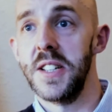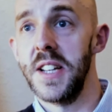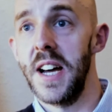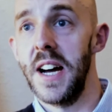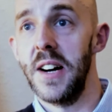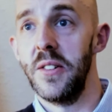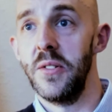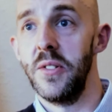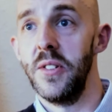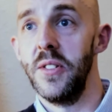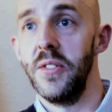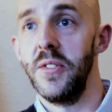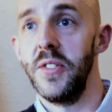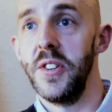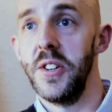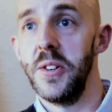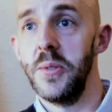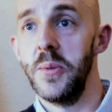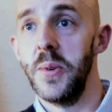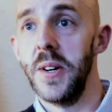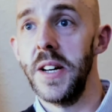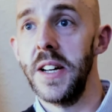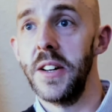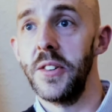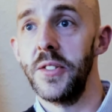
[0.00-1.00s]
down for a
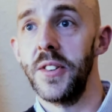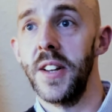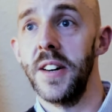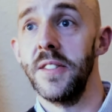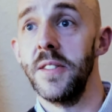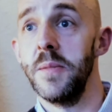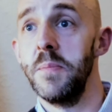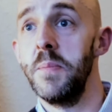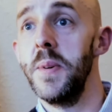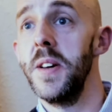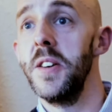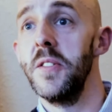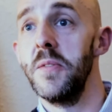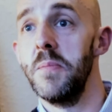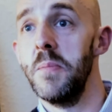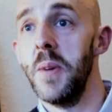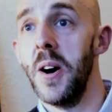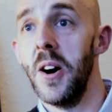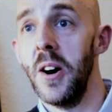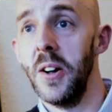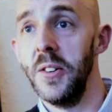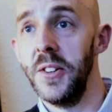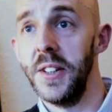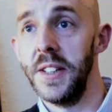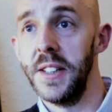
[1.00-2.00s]
few weeks and have a bit of
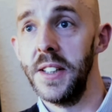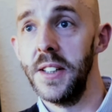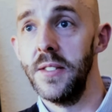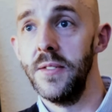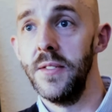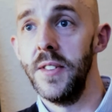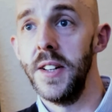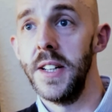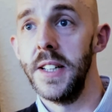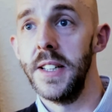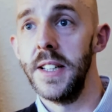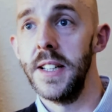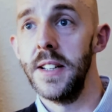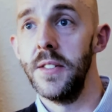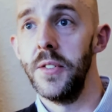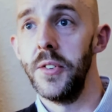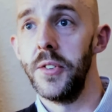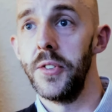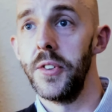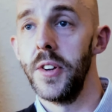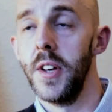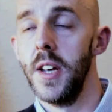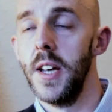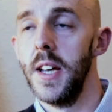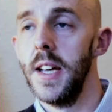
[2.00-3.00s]
mild
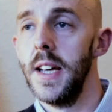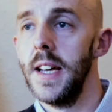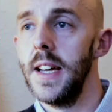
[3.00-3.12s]
inconvenience,